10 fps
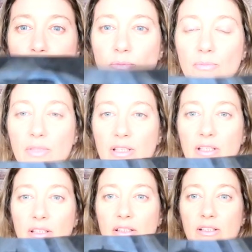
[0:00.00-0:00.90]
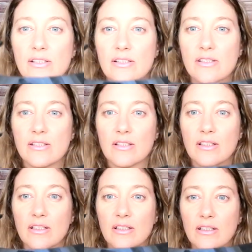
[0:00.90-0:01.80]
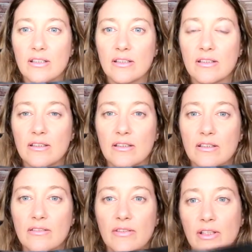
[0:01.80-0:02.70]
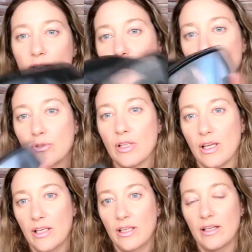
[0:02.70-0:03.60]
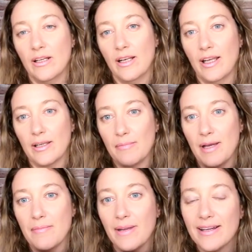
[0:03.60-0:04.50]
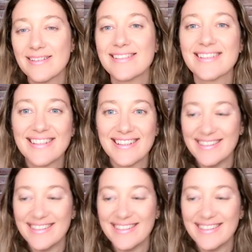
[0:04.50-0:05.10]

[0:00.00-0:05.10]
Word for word: for me is uh, very good. I uh, like my mask.